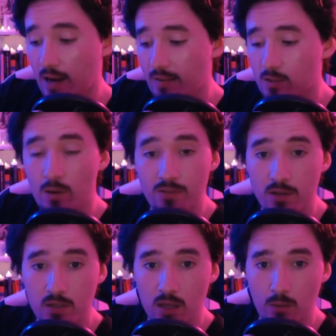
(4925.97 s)
11th, 12th,
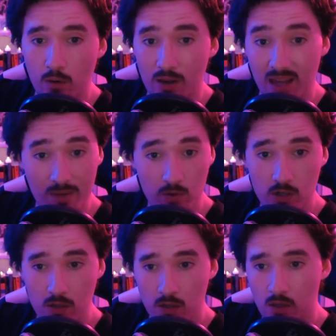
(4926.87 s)
13th, we're in Cambridge.